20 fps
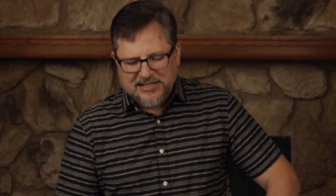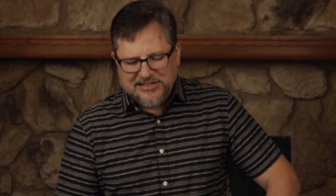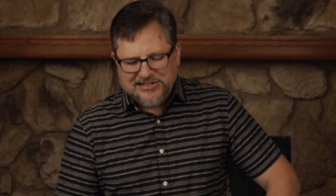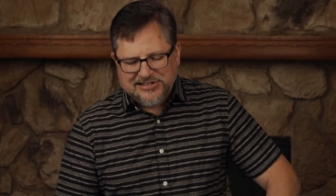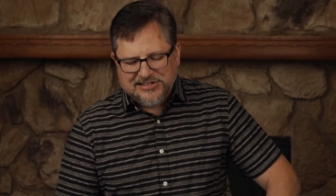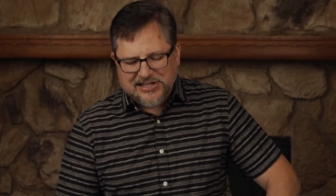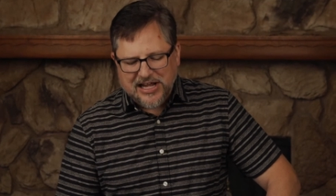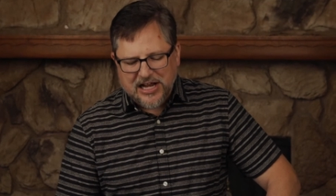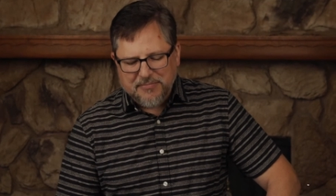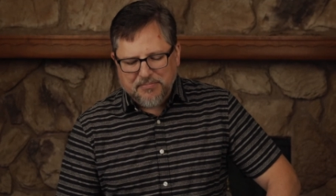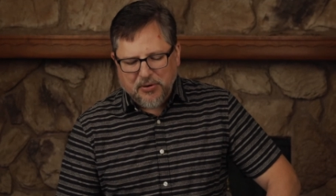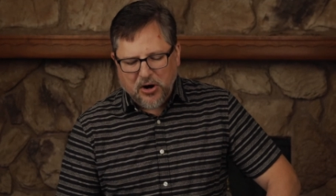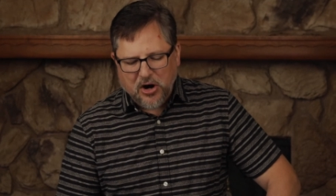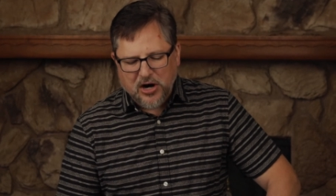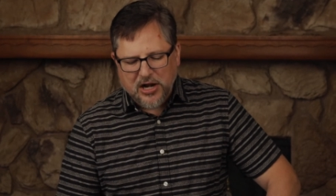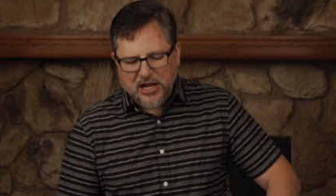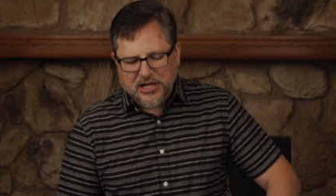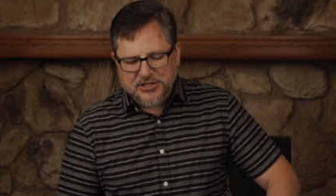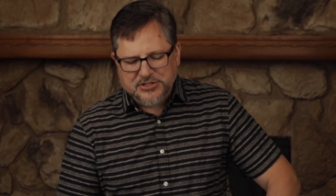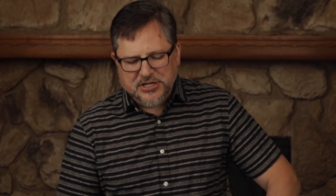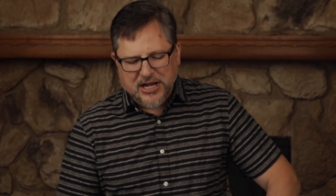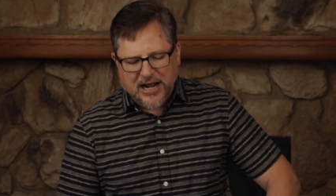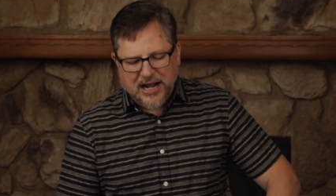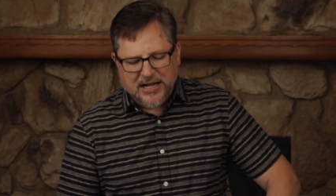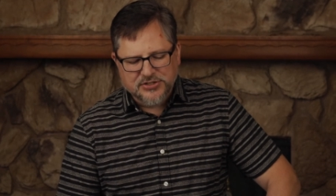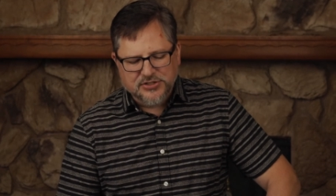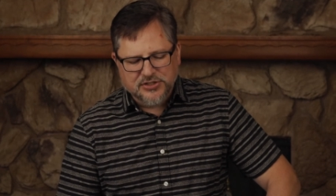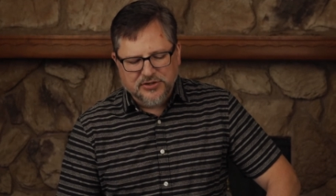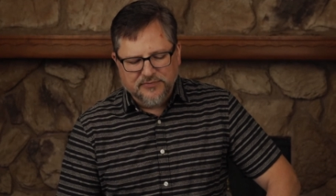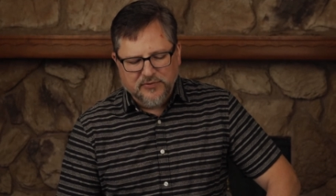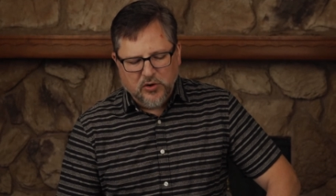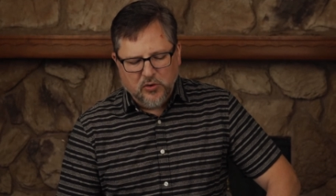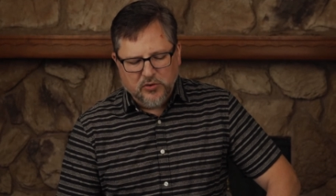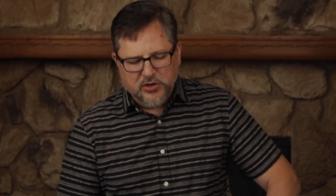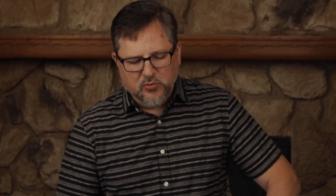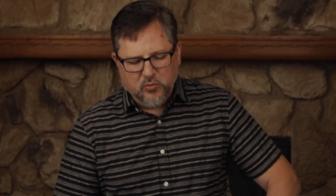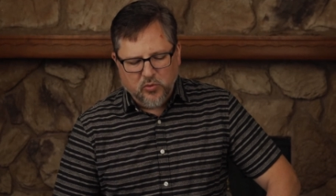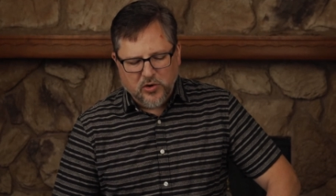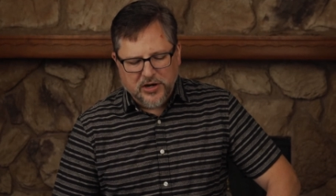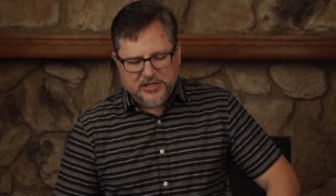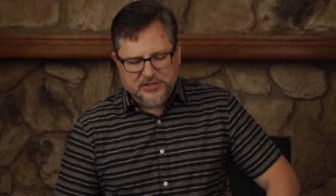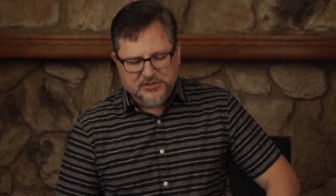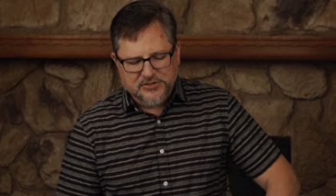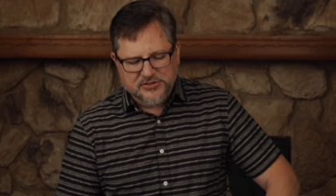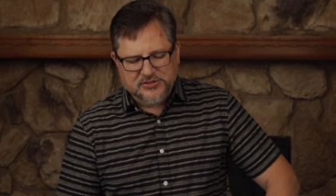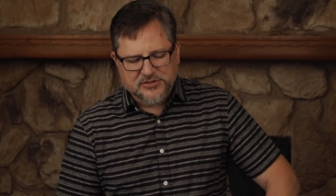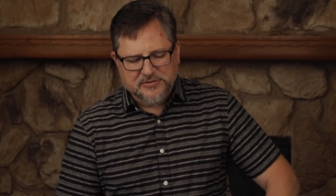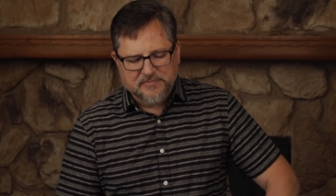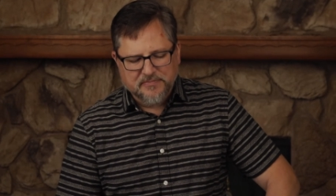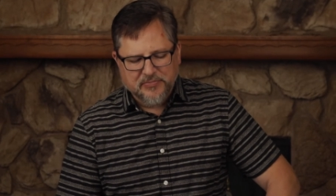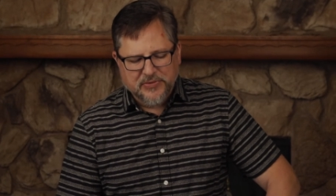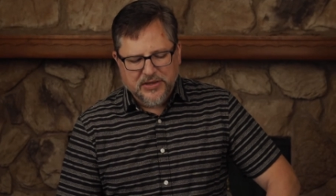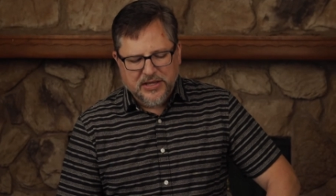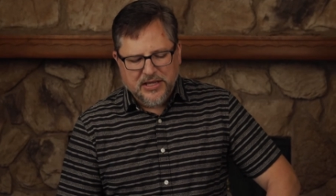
set apart as God's devoted ones.